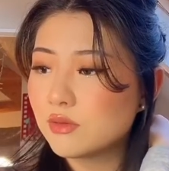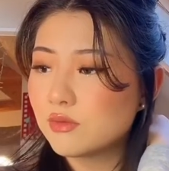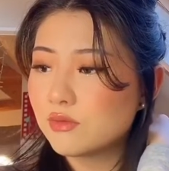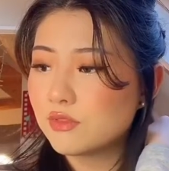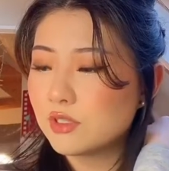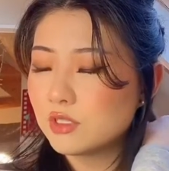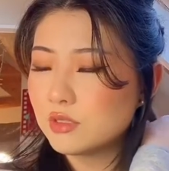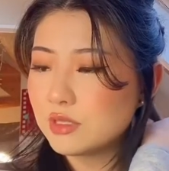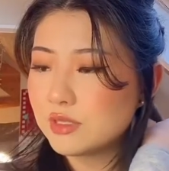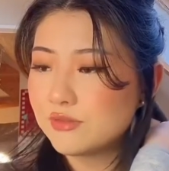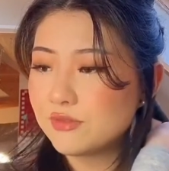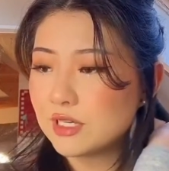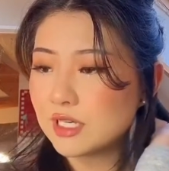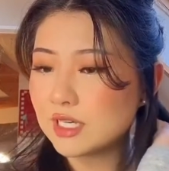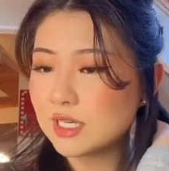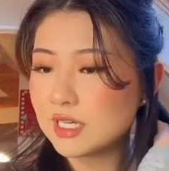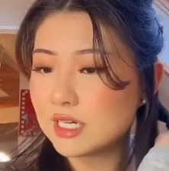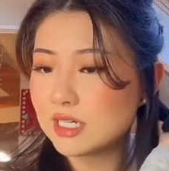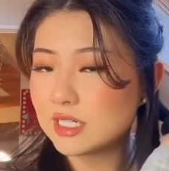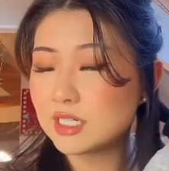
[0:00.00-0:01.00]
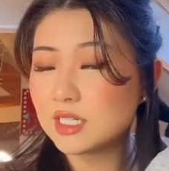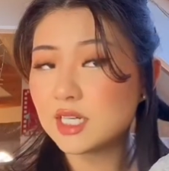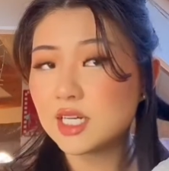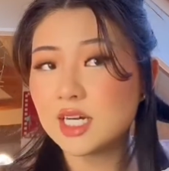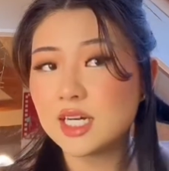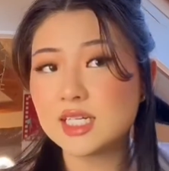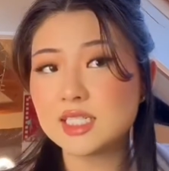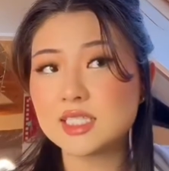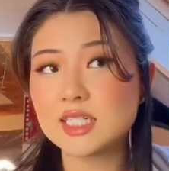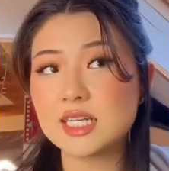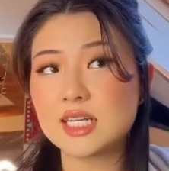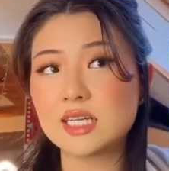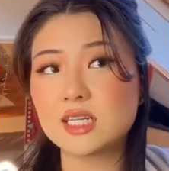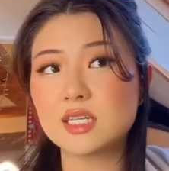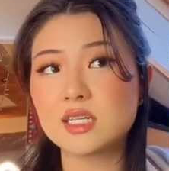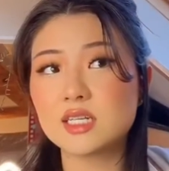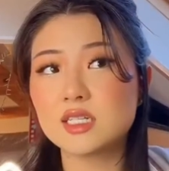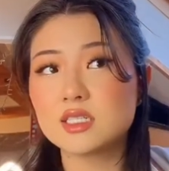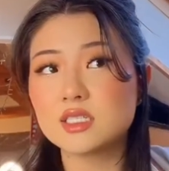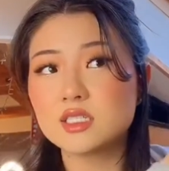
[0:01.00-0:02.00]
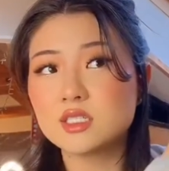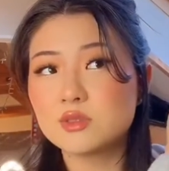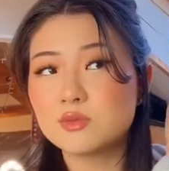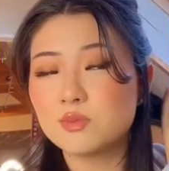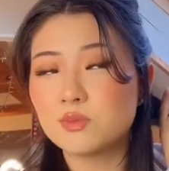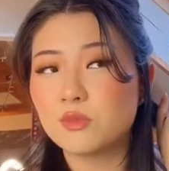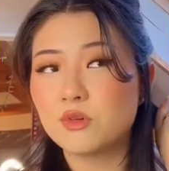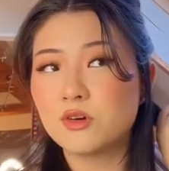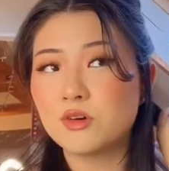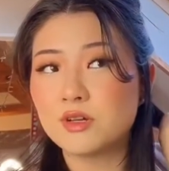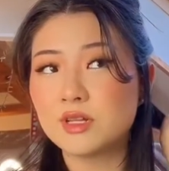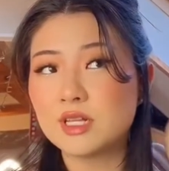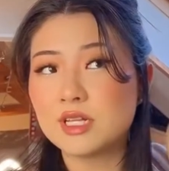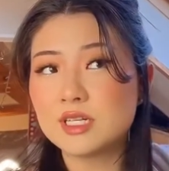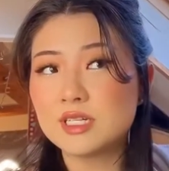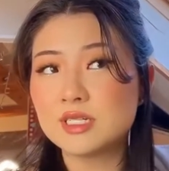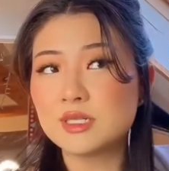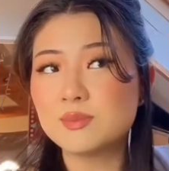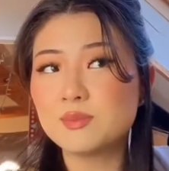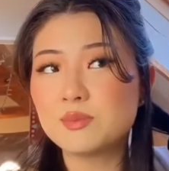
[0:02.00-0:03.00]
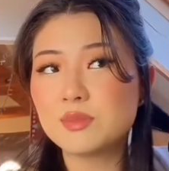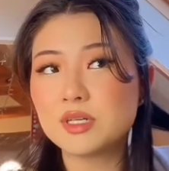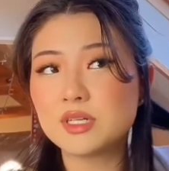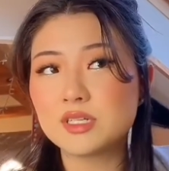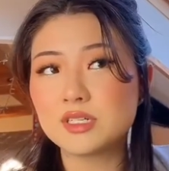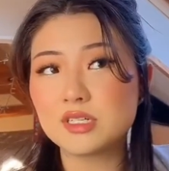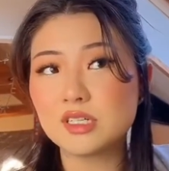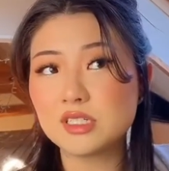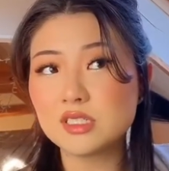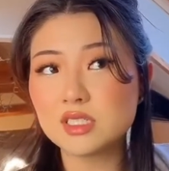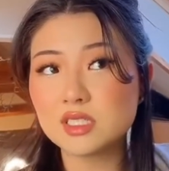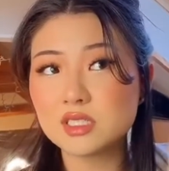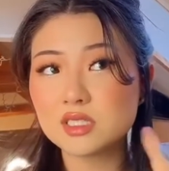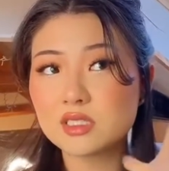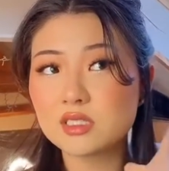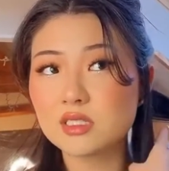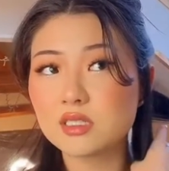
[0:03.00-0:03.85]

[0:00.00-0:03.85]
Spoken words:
very thick hair, I take smaller parts,